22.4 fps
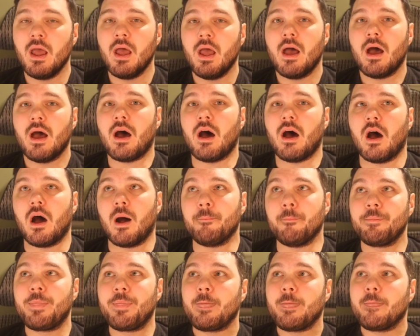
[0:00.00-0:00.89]

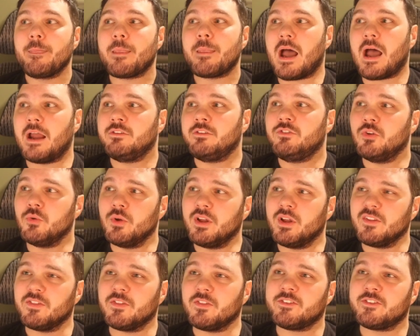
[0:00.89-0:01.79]
I do
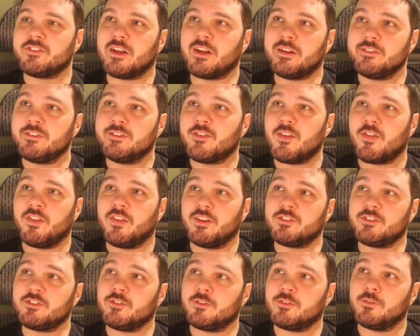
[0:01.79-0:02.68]
get the sense that
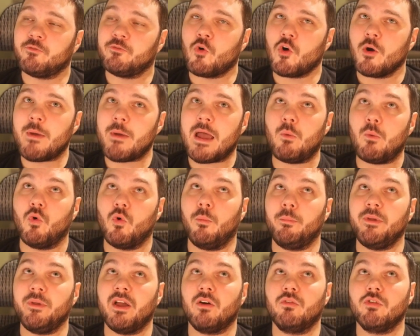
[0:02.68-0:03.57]
this format will
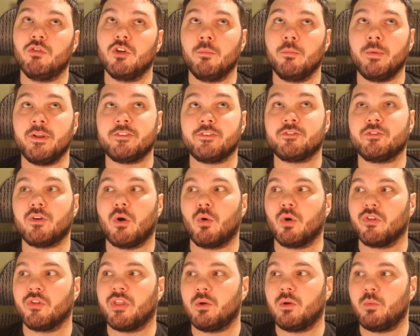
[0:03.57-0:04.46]
be a little bit
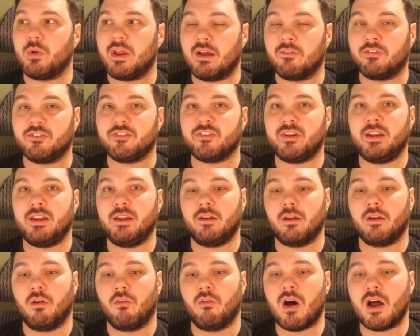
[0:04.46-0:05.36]
slower than we have seen
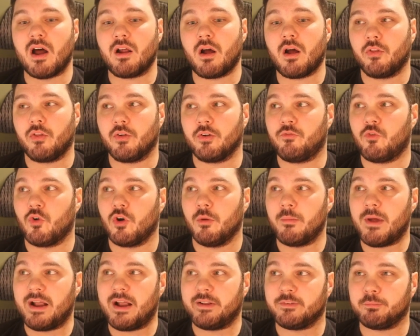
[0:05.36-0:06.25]
in a lot of other
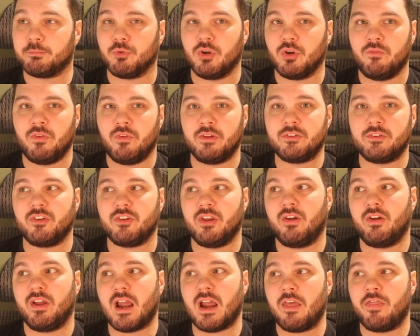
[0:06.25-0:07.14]
formats previously.
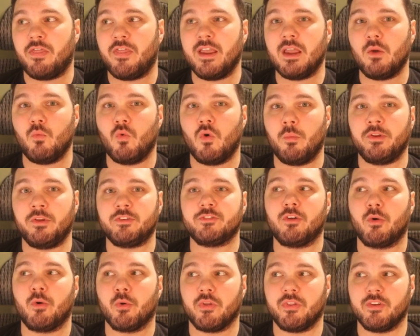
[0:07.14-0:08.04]
Like, I think it will be
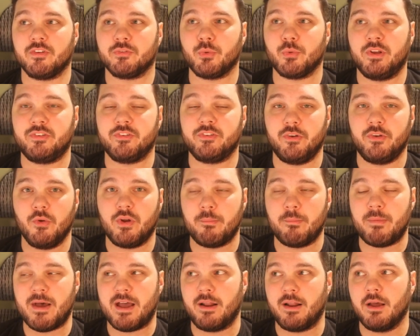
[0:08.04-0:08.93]
slower than Streets of New
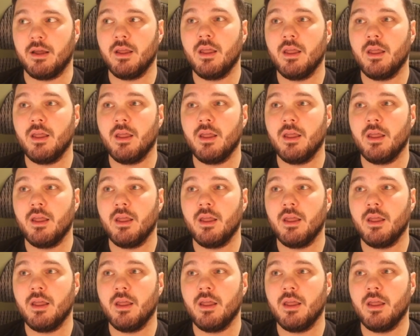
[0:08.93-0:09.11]
Capenna.